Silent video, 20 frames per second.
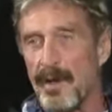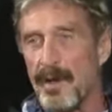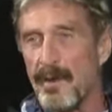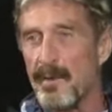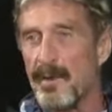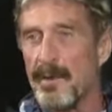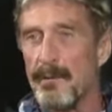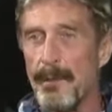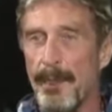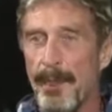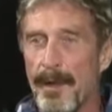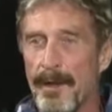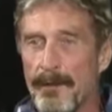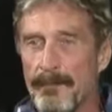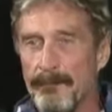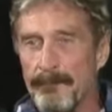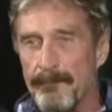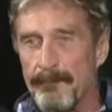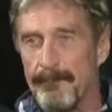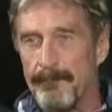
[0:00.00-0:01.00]
Now, now you're
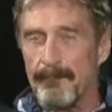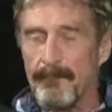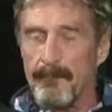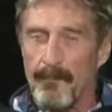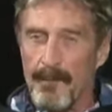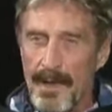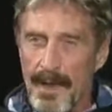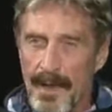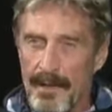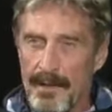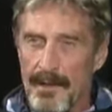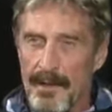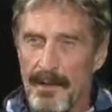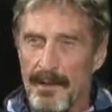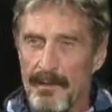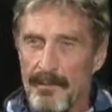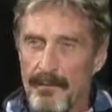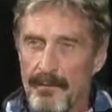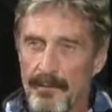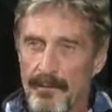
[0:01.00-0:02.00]
a trailblazer in your own